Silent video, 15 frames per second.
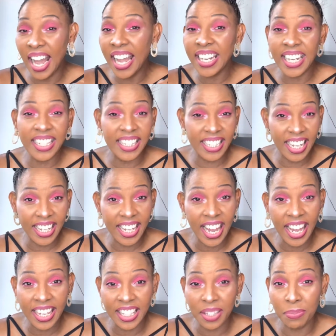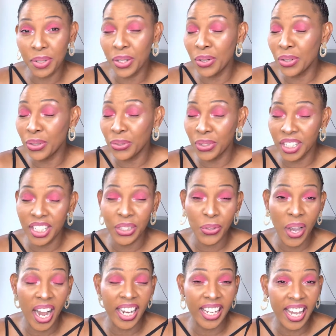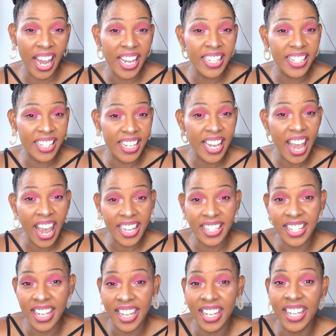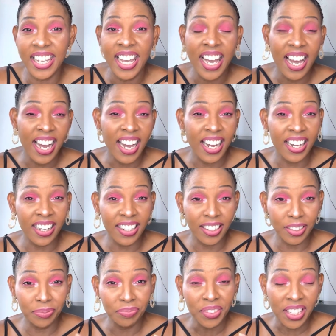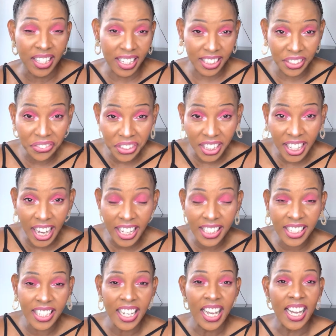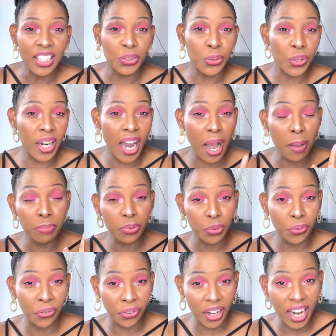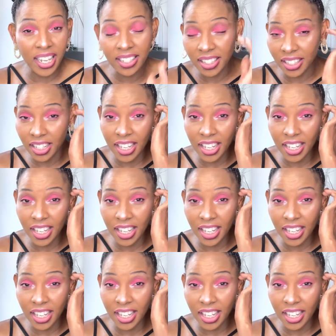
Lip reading: I can say yes, because you need your KCSE certificate to come to France.